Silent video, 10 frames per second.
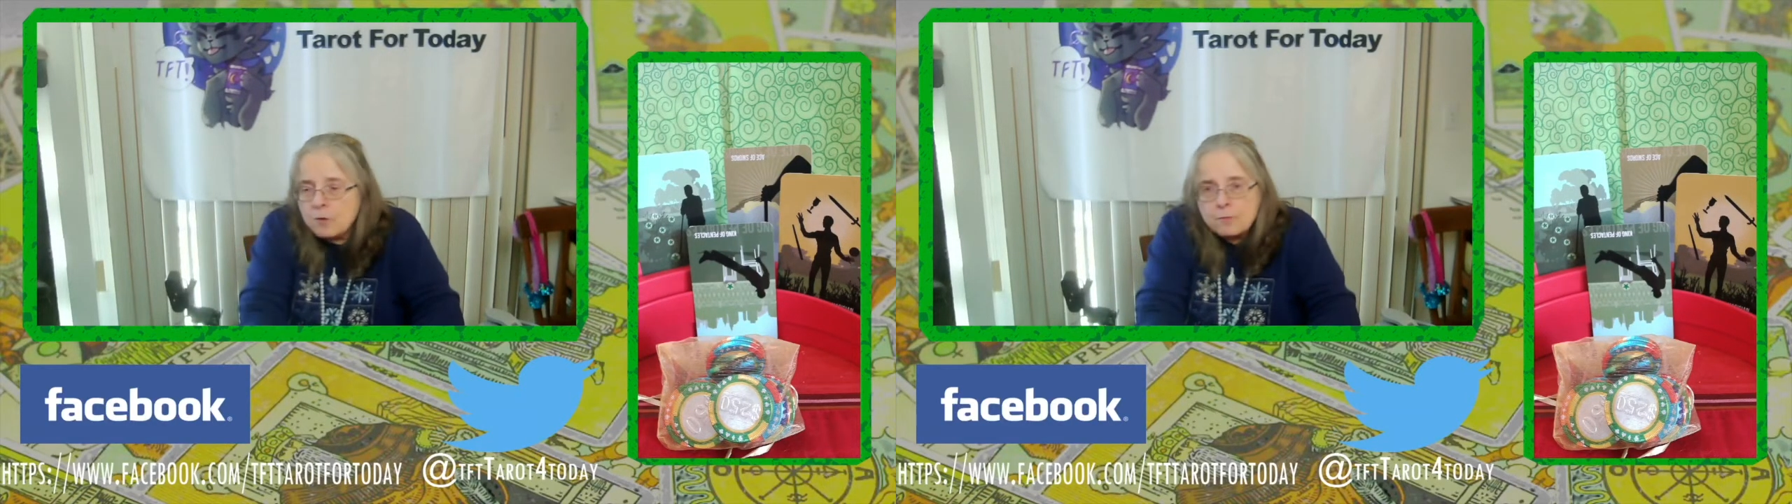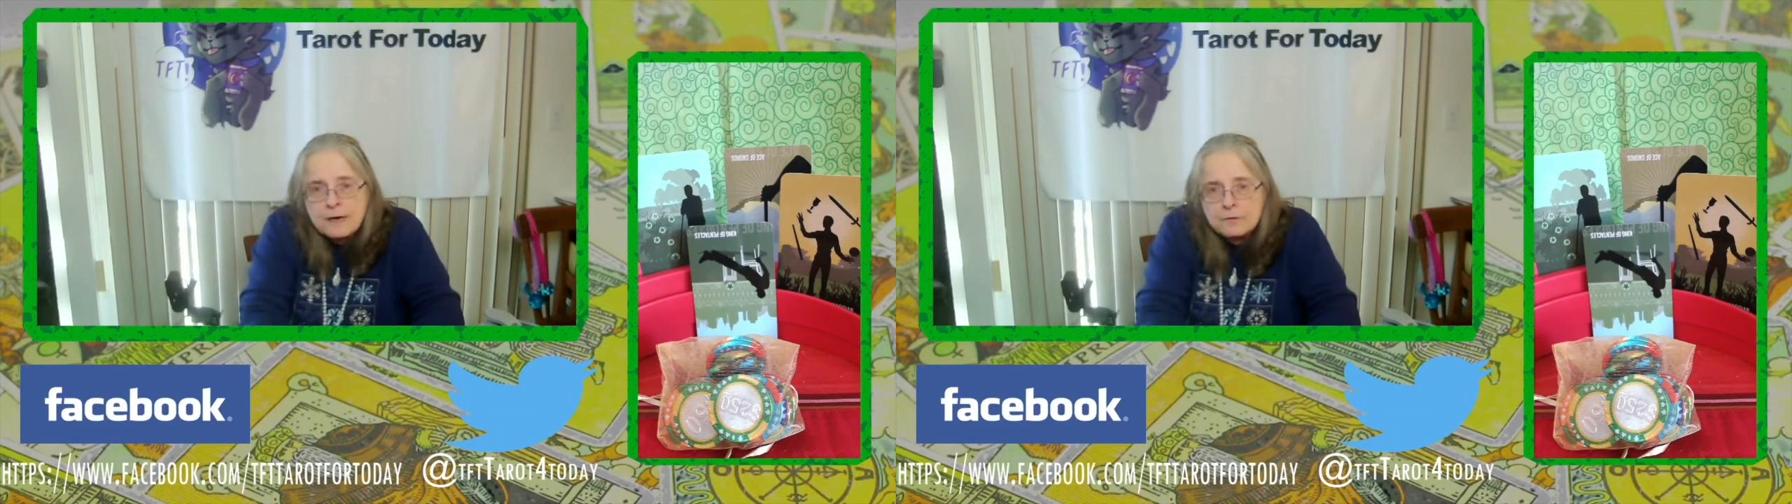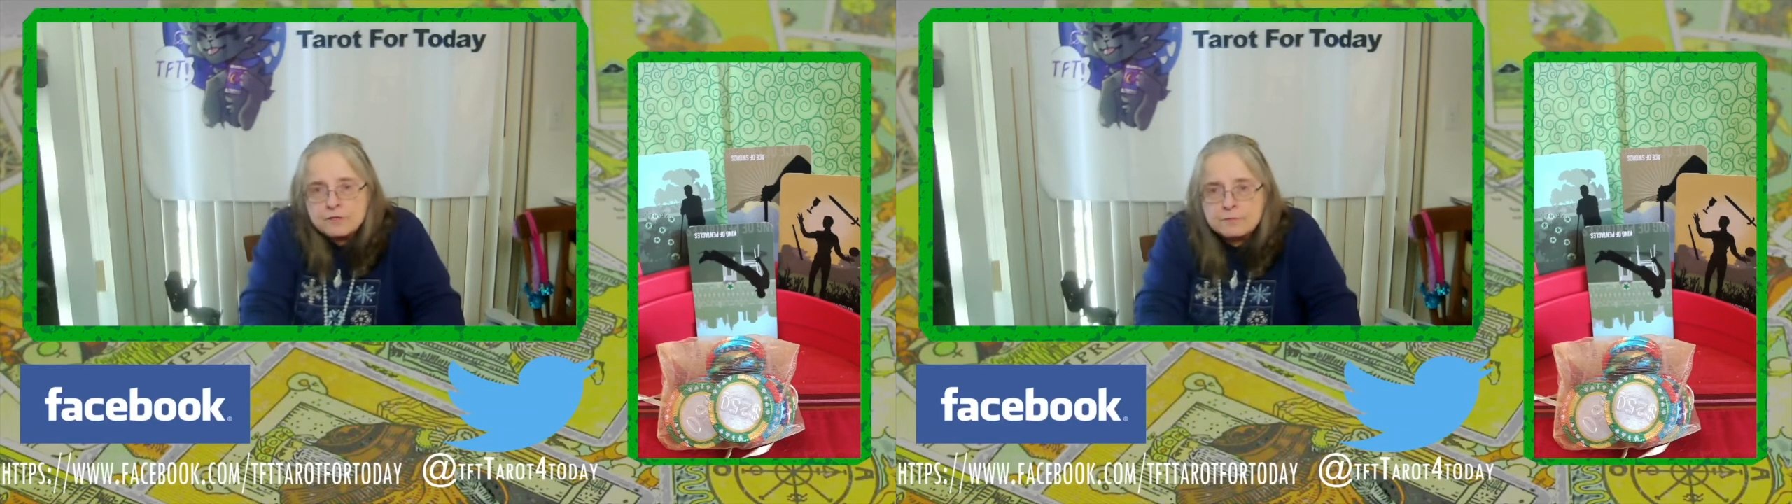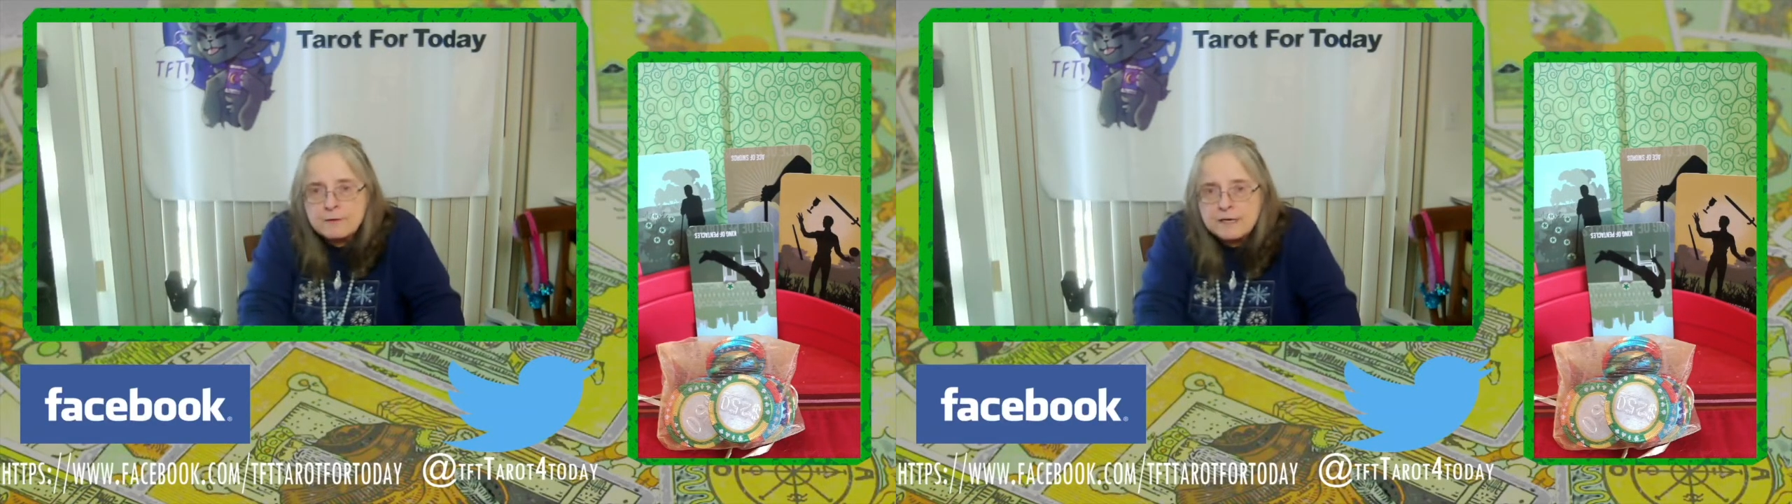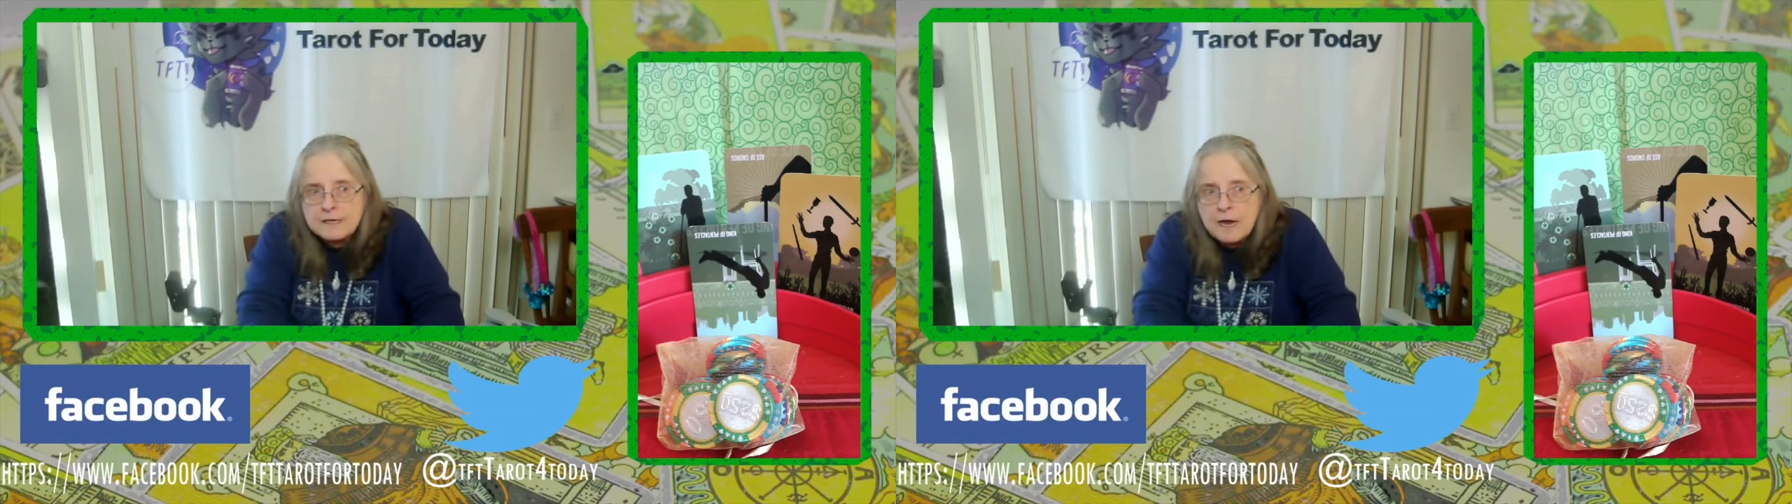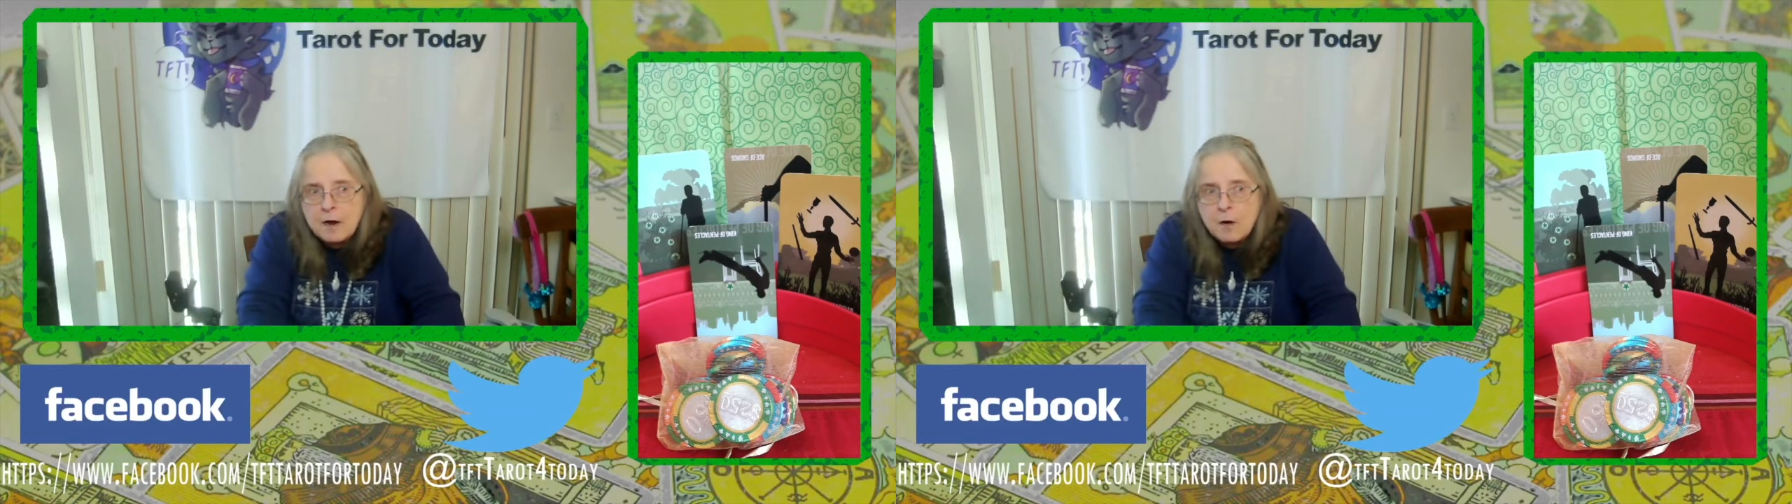around you right now